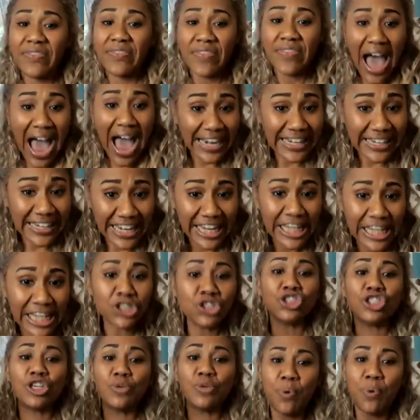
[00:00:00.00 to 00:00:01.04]
I need your
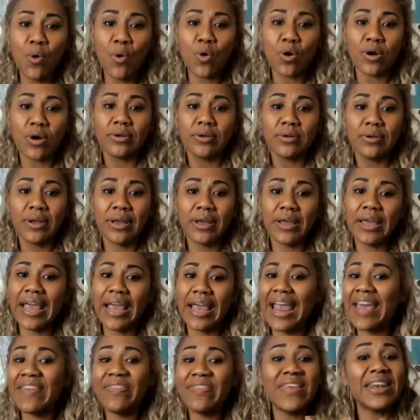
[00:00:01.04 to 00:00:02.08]
support.
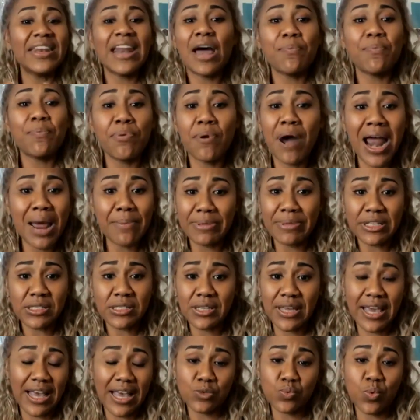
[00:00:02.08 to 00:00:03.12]
And then I promise,
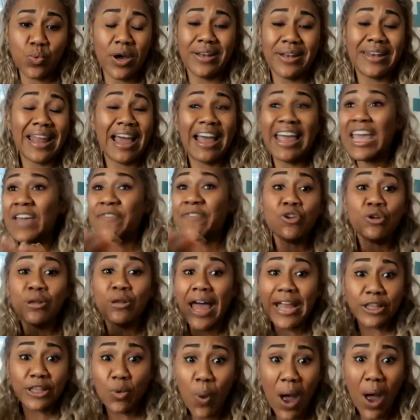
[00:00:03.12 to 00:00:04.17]
guess what? Now, if you
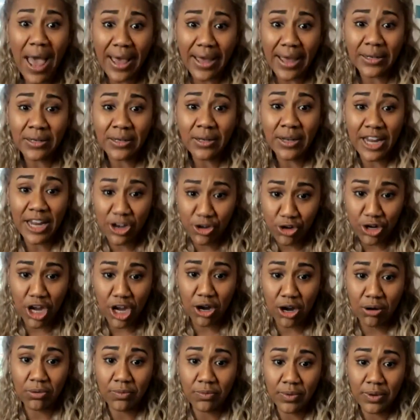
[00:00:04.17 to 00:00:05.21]
like the wine, here you
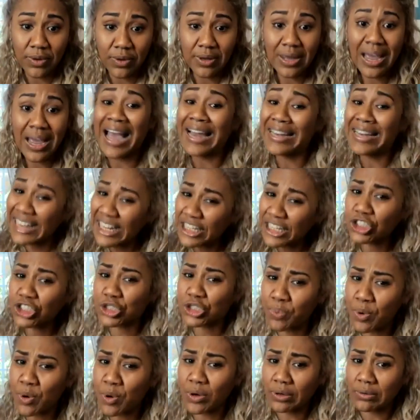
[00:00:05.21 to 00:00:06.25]
go. I need your
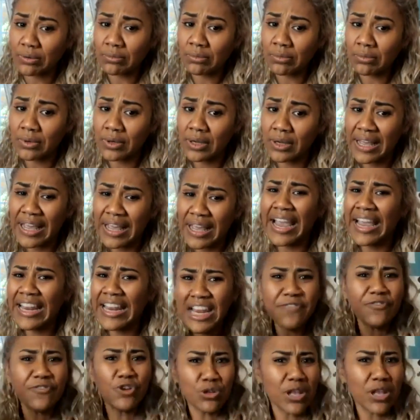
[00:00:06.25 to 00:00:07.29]
support. And
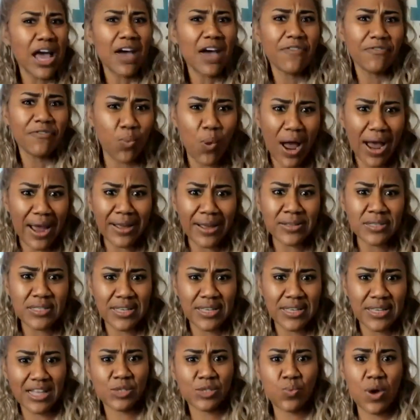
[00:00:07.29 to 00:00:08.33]
if you love the wines,
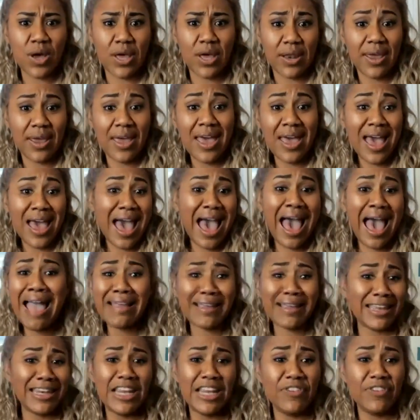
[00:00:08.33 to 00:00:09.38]
guess what? I
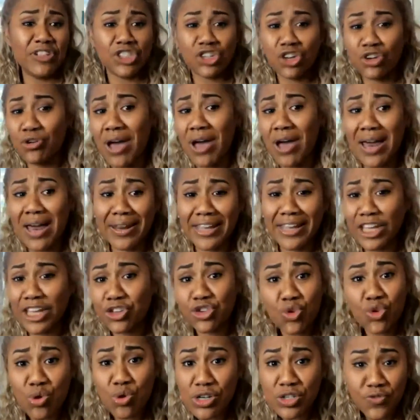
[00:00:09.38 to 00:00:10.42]
can even show you how to get
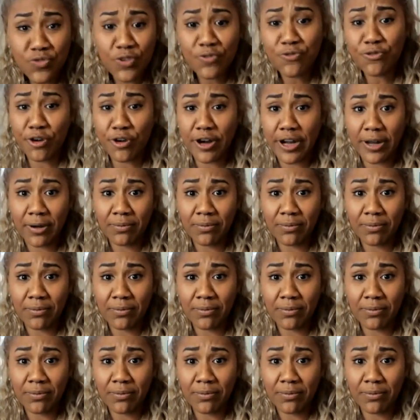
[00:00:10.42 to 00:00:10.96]
yours for free.